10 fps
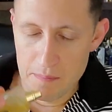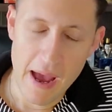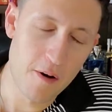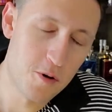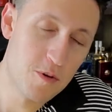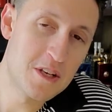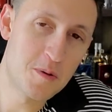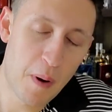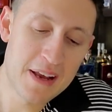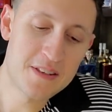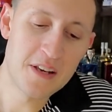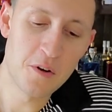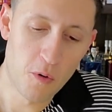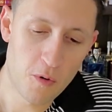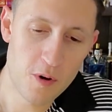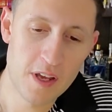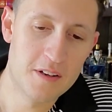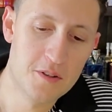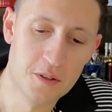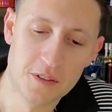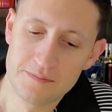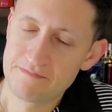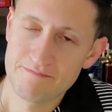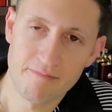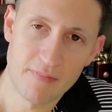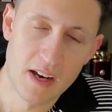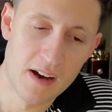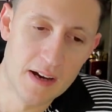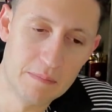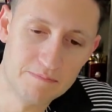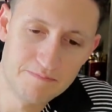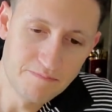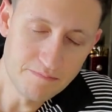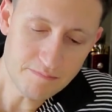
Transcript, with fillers: powdery, spicy, oriental, um,